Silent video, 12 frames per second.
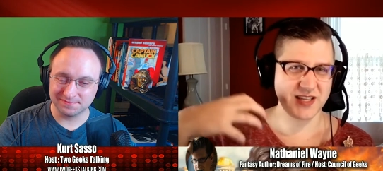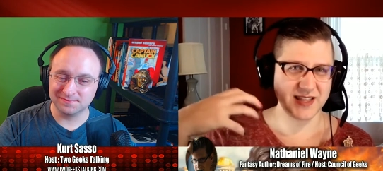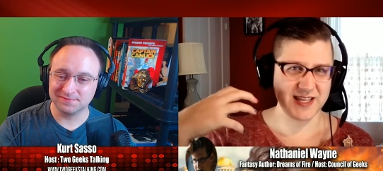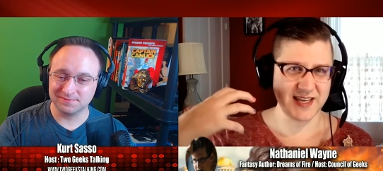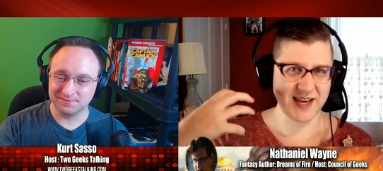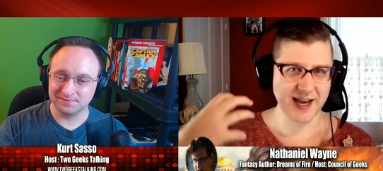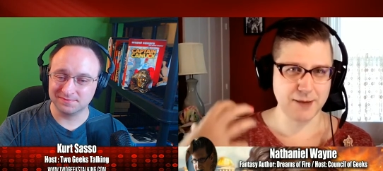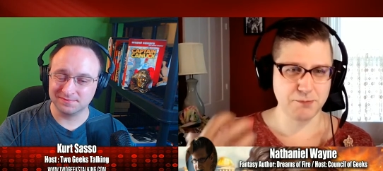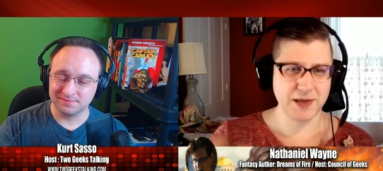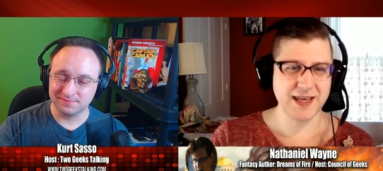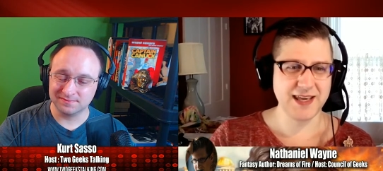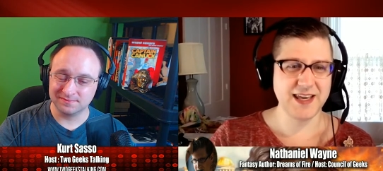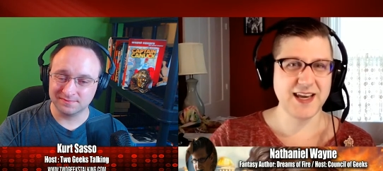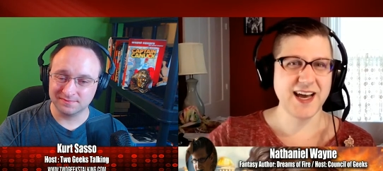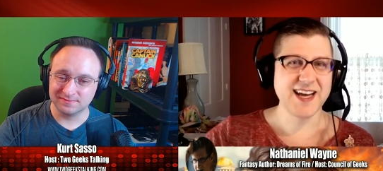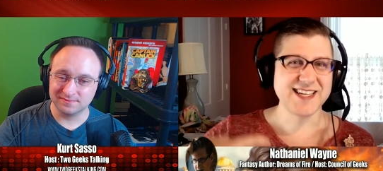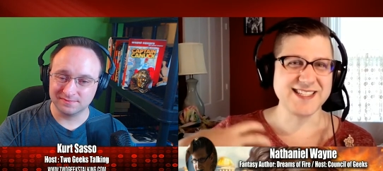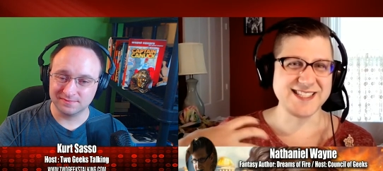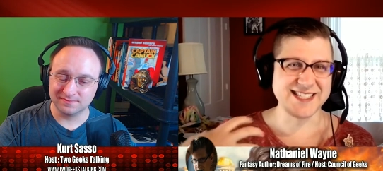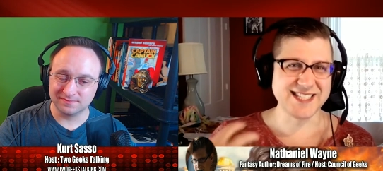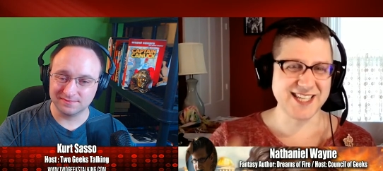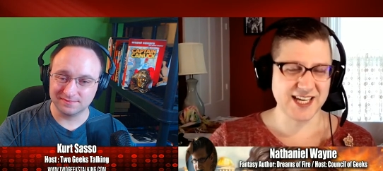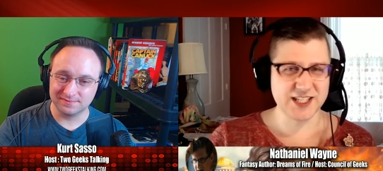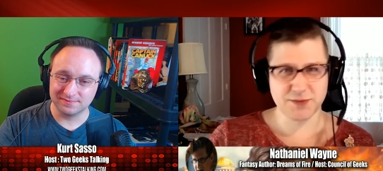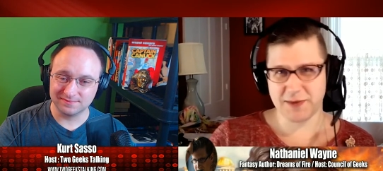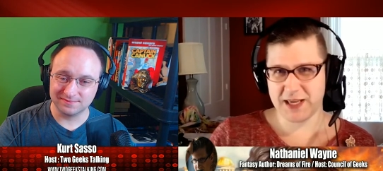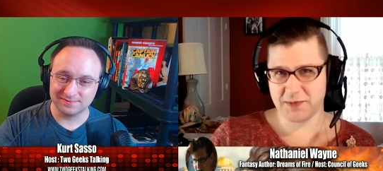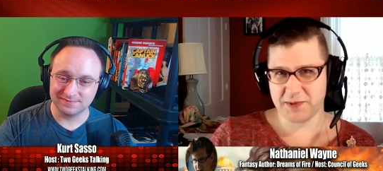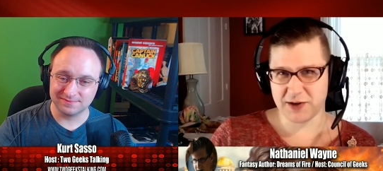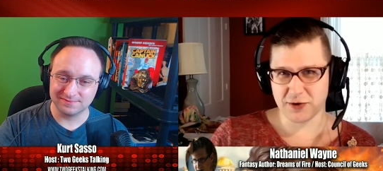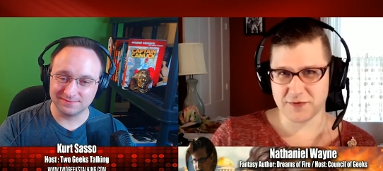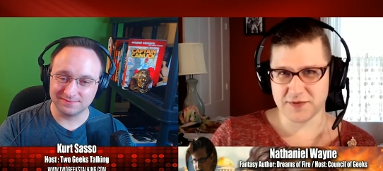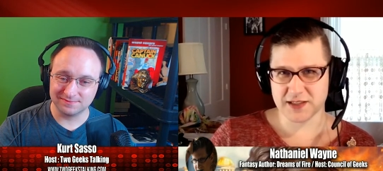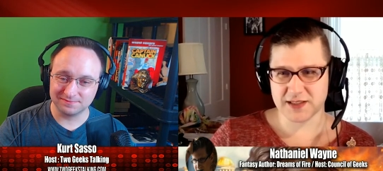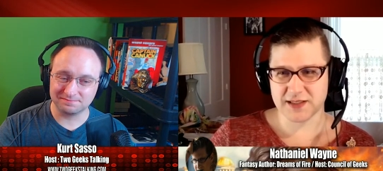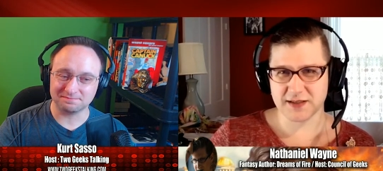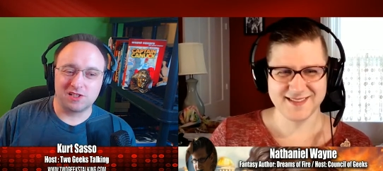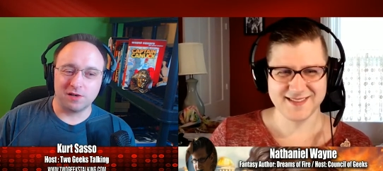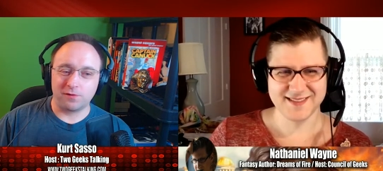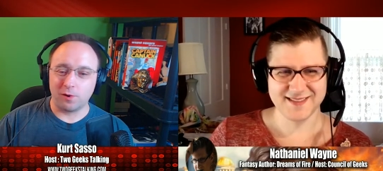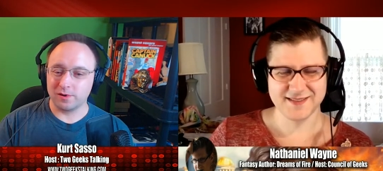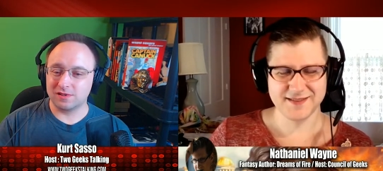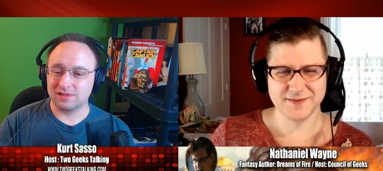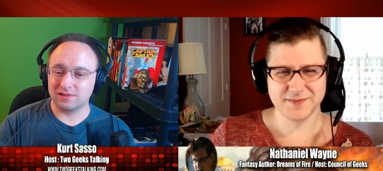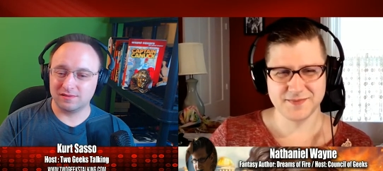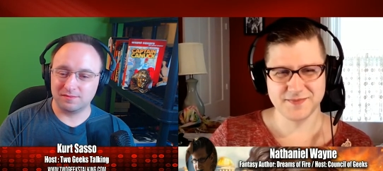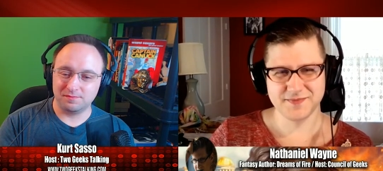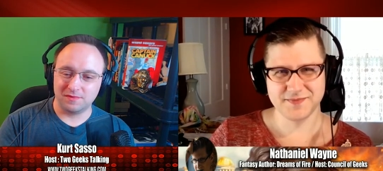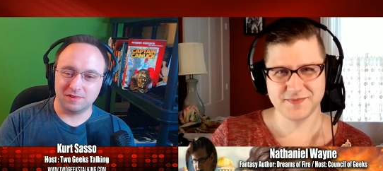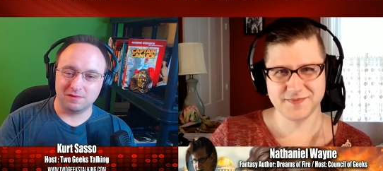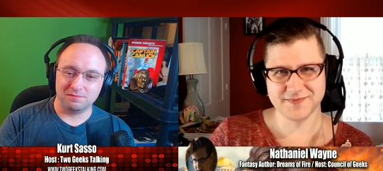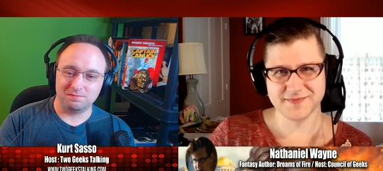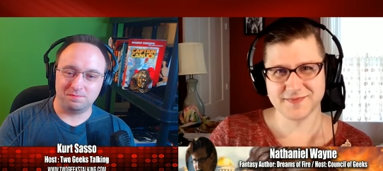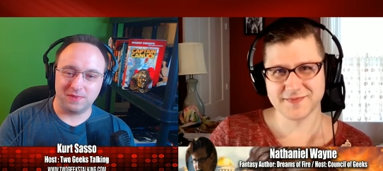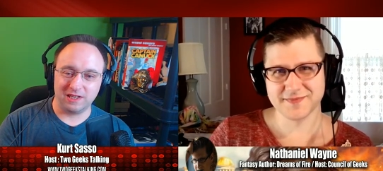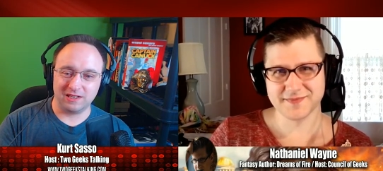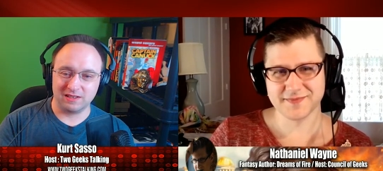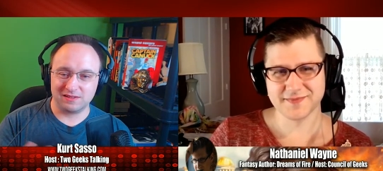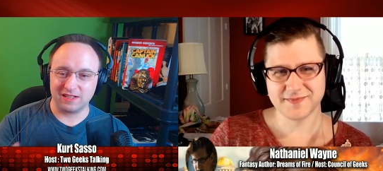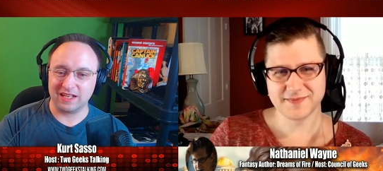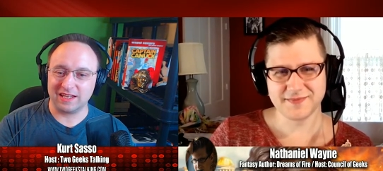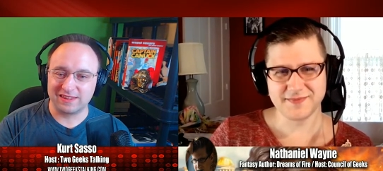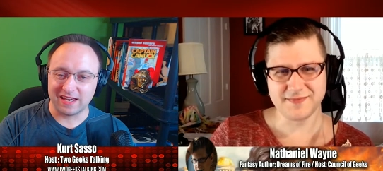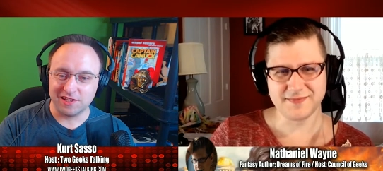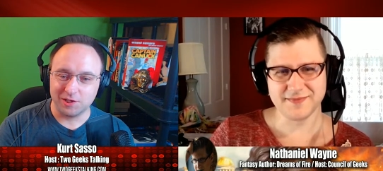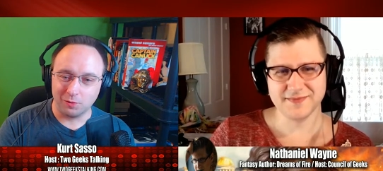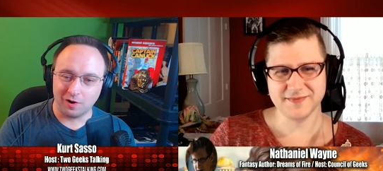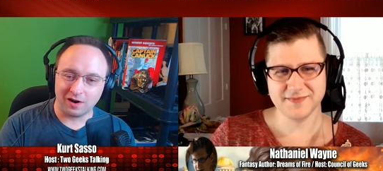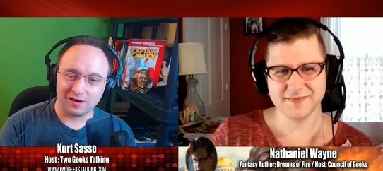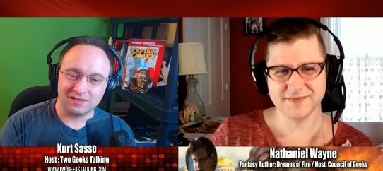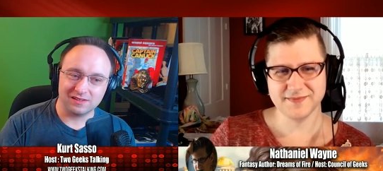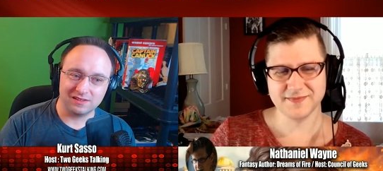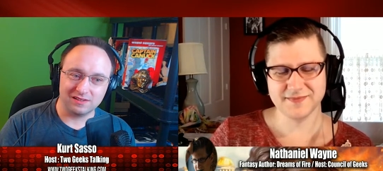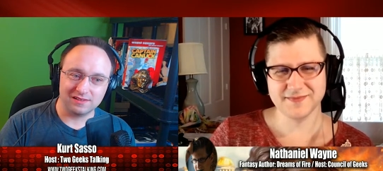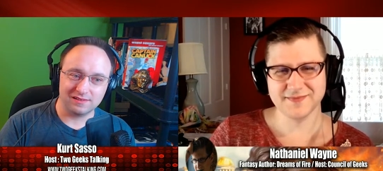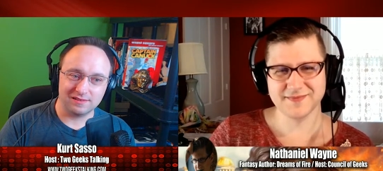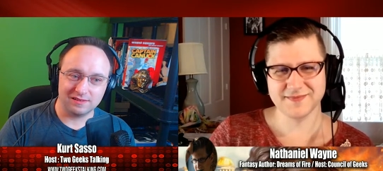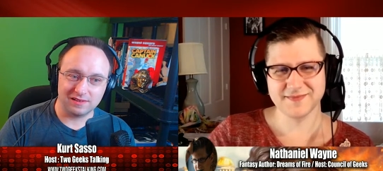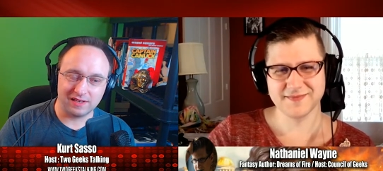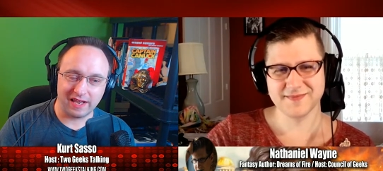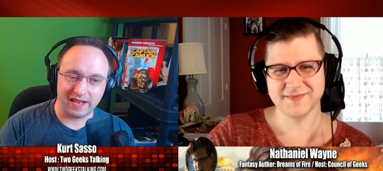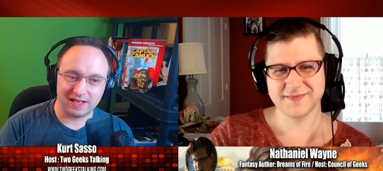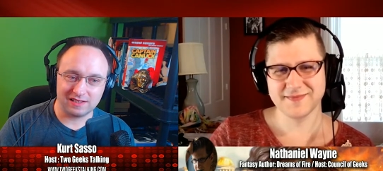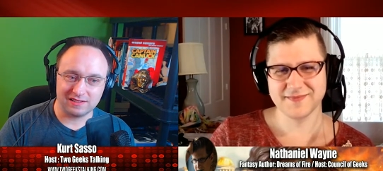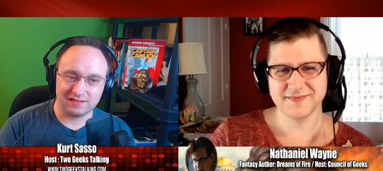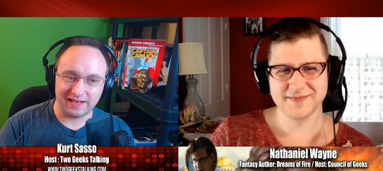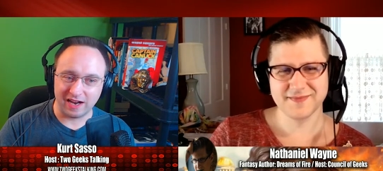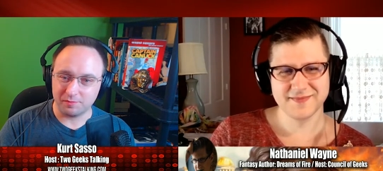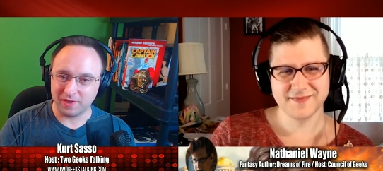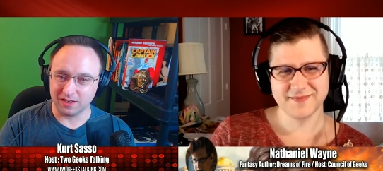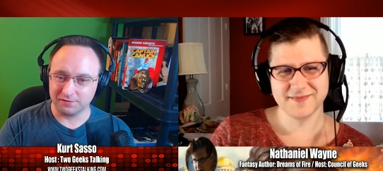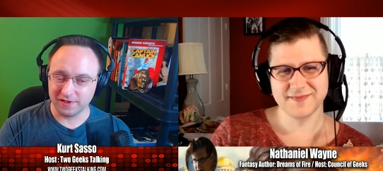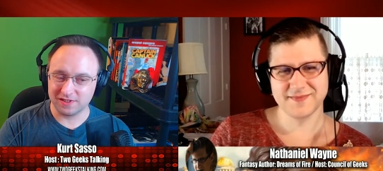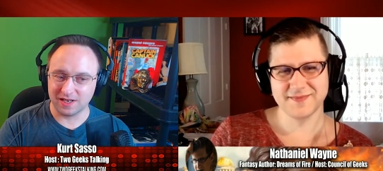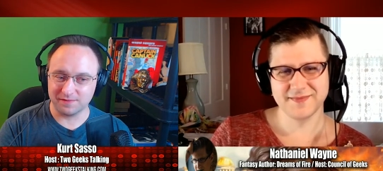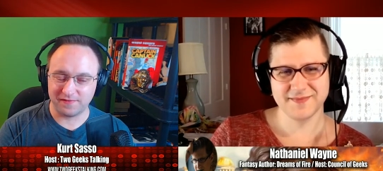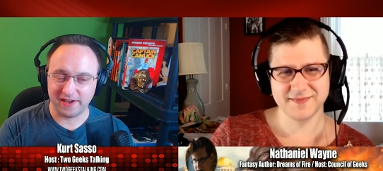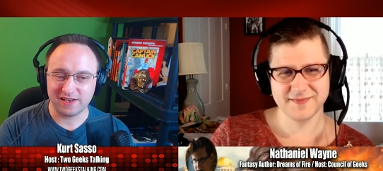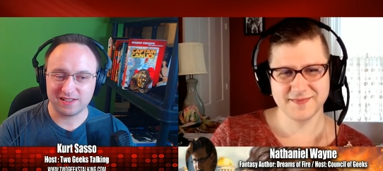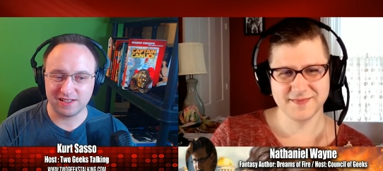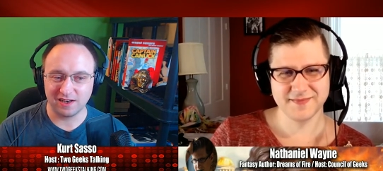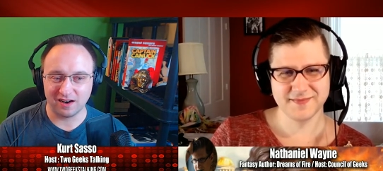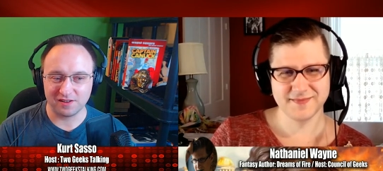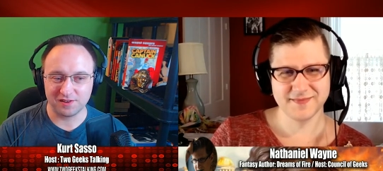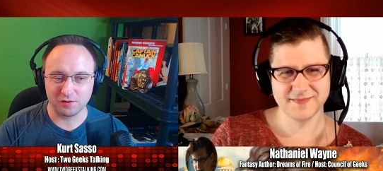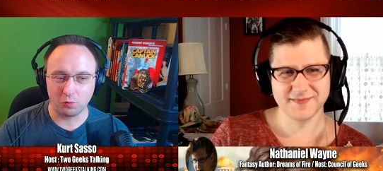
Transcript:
Speaker 1: the IP does make me nervous.
Speaker 2: So, of course, being the geek that you are, and now being a first time fantasy author,